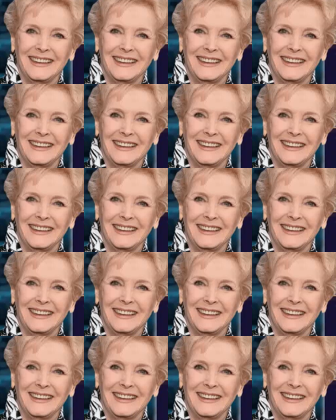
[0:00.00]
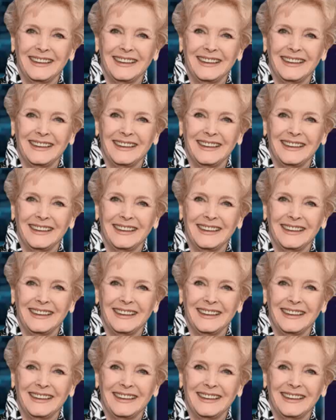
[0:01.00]

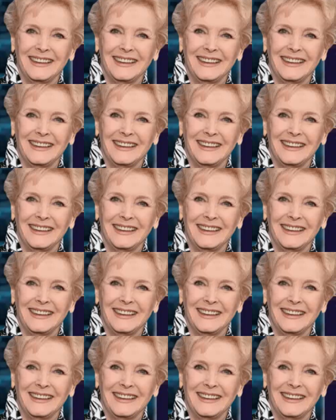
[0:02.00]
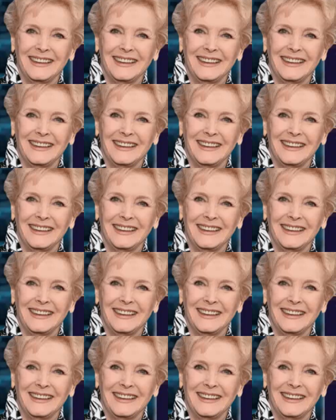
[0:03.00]

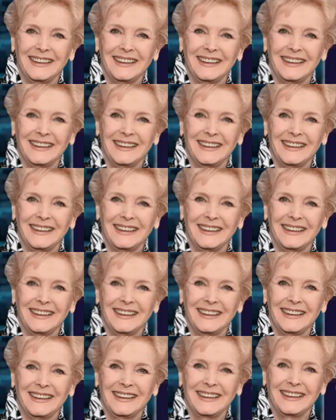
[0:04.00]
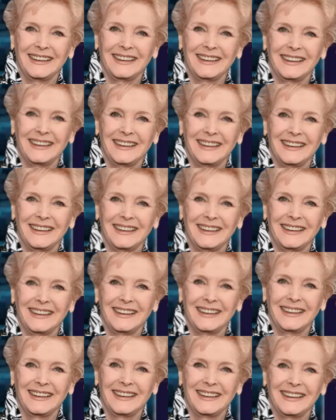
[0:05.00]

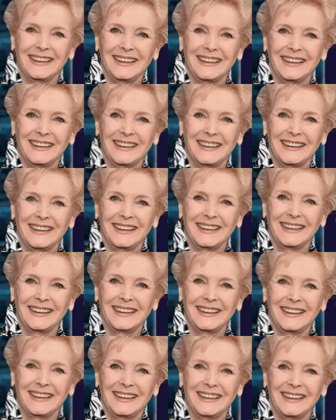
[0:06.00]
(silent)